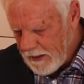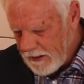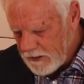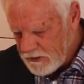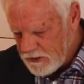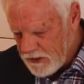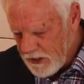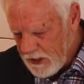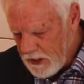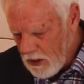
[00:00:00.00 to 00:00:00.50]

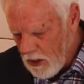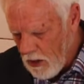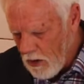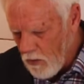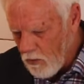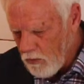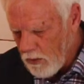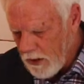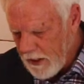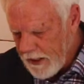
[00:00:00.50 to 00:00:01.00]
is the
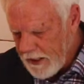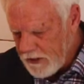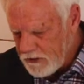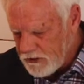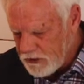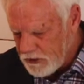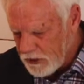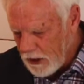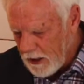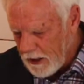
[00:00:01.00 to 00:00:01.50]
only
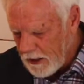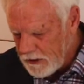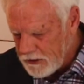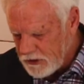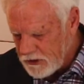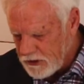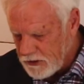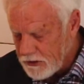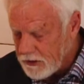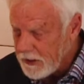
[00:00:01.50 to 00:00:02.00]

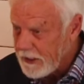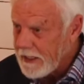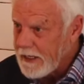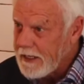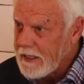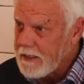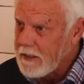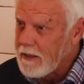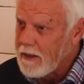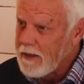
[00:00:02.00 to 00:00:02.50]
just
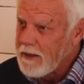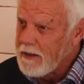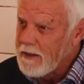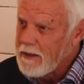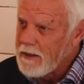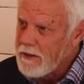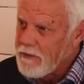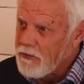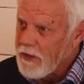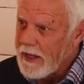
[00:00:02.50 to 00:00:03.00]
thing
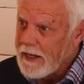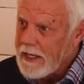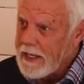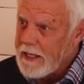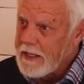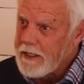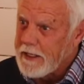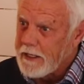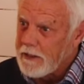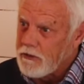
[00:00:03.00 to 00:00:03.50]
that
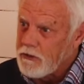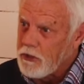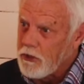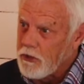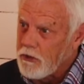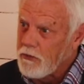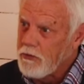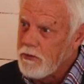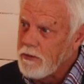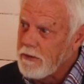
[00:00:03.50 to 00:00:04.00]
He can
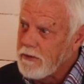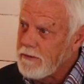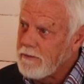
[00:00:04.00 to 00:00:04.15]
do?